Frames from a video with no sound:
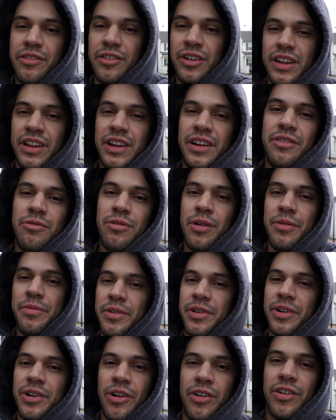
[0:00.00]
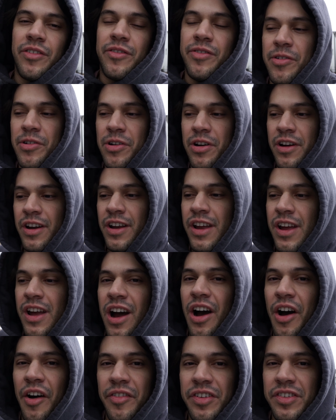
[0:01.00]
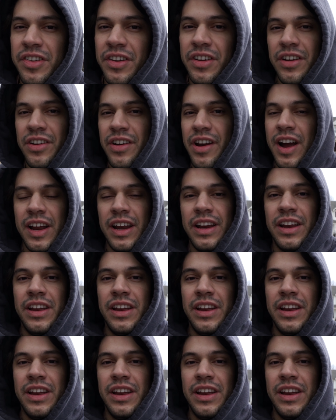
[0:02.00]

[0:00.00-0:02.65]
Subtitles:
really what we were going for. Obviously, you're not gonna